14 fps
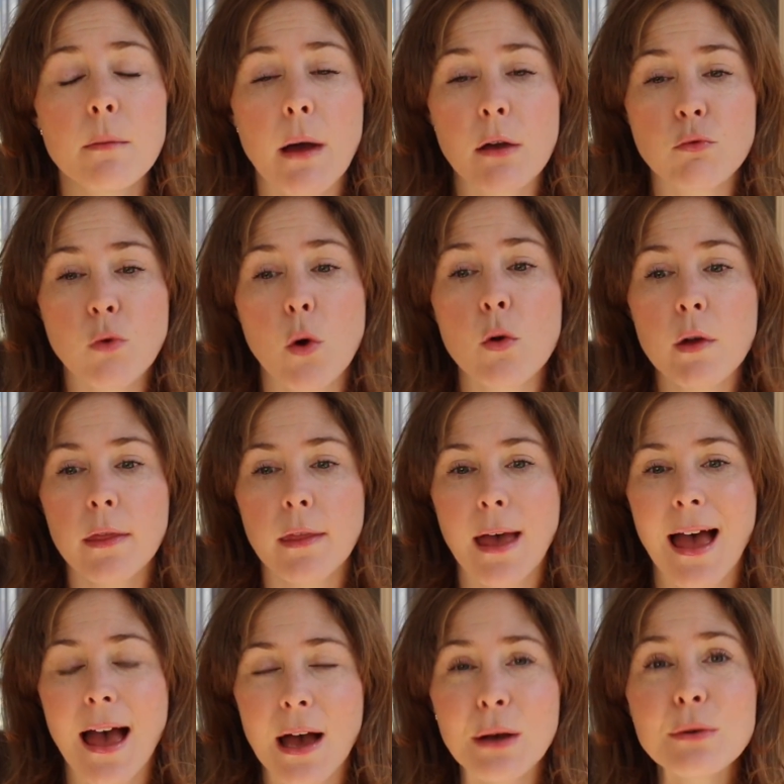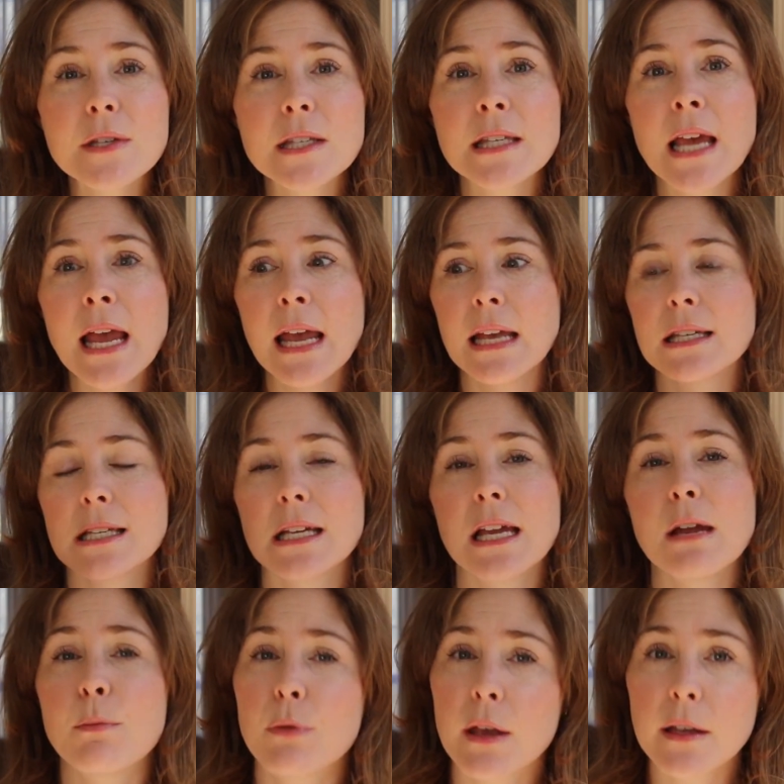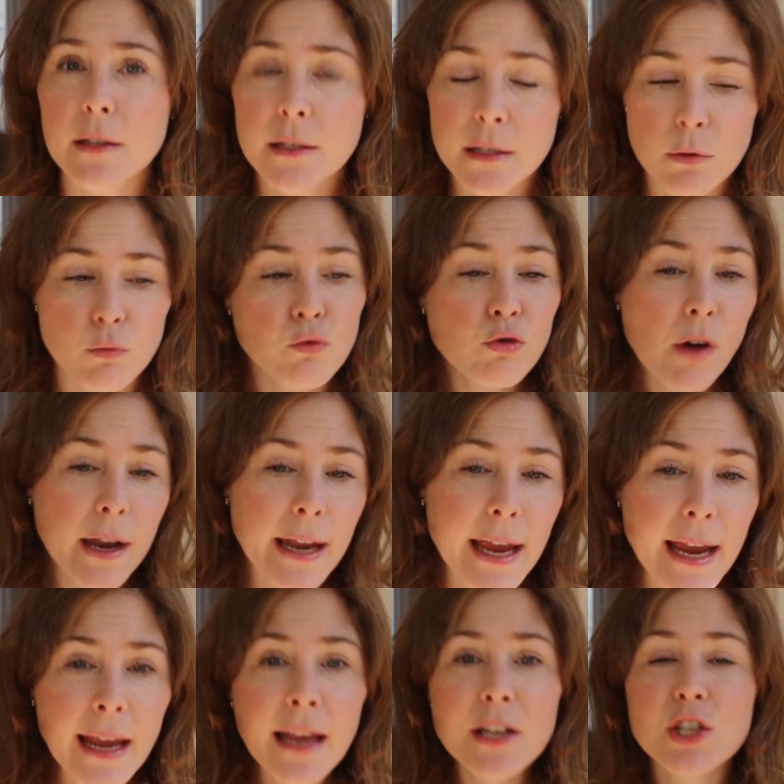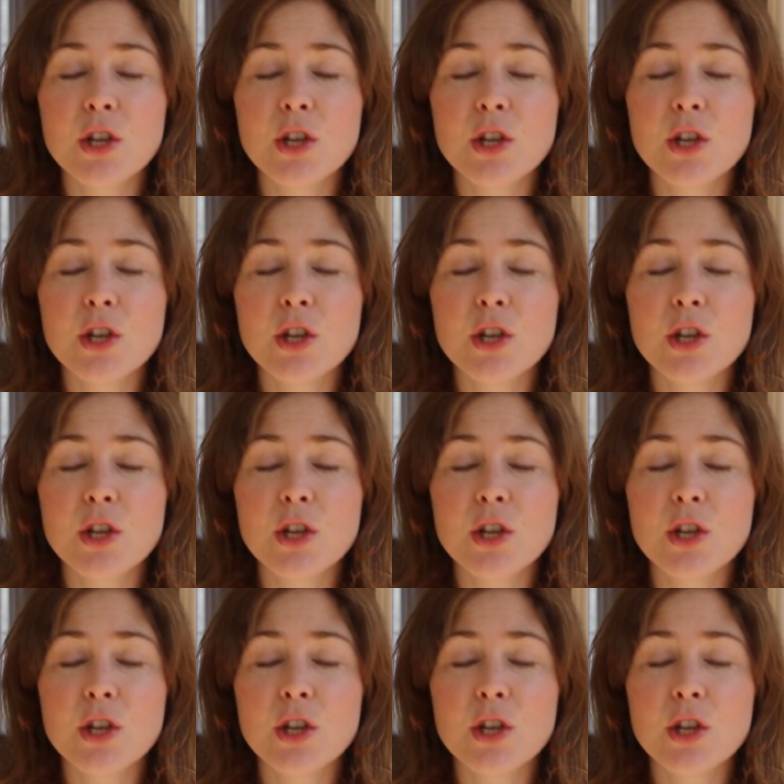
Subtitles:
My role in the house is to keep things running,